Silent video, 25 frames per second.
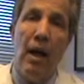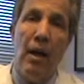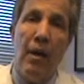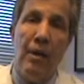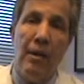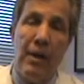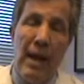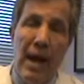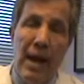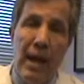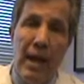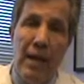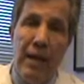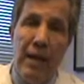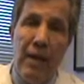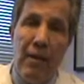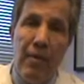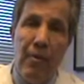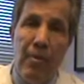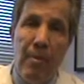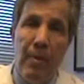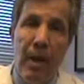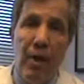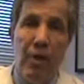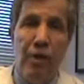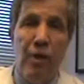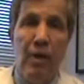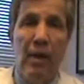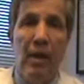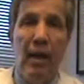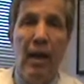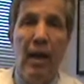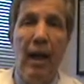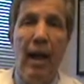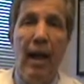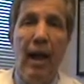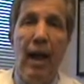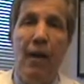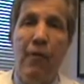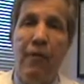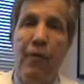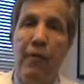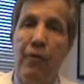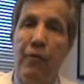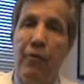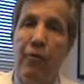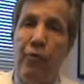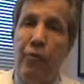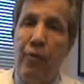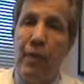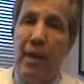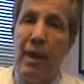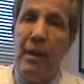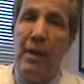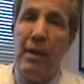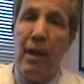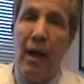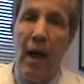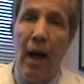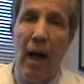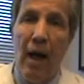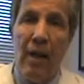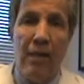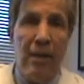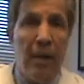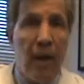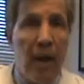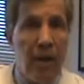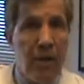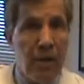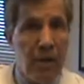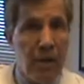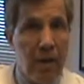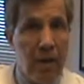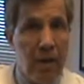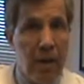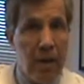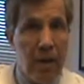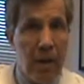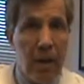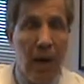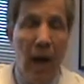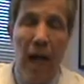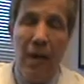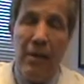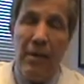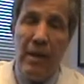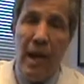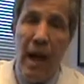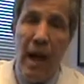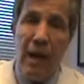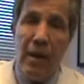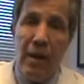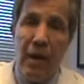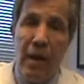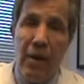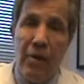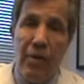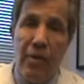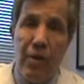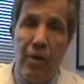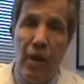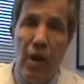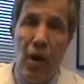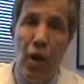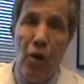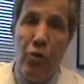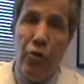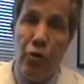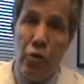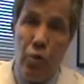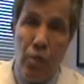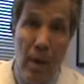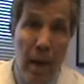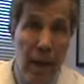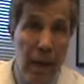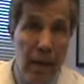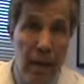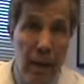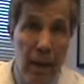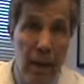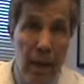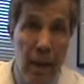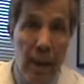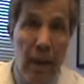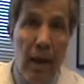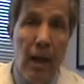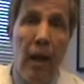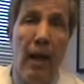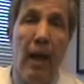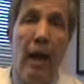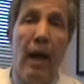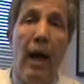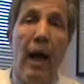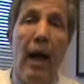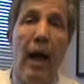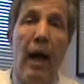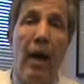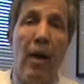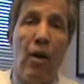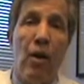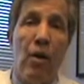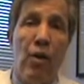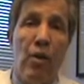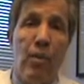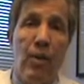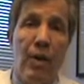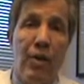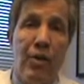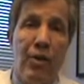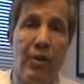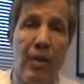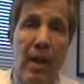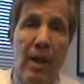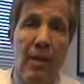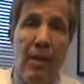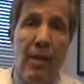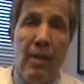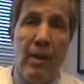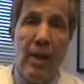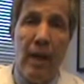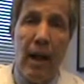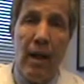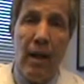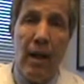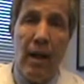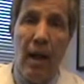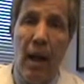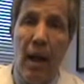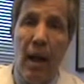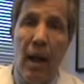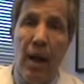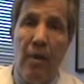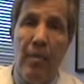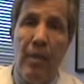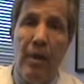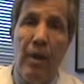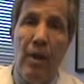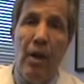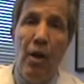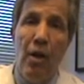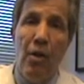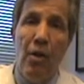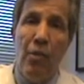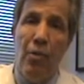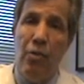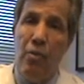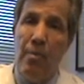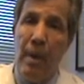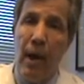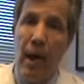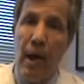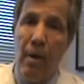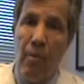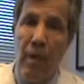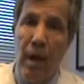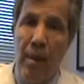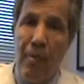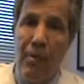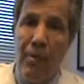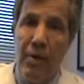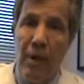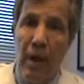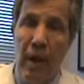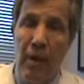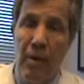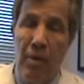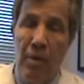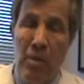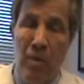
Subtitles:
take in the information and feel free to contact us directly at hurwitzcenter.com through my website,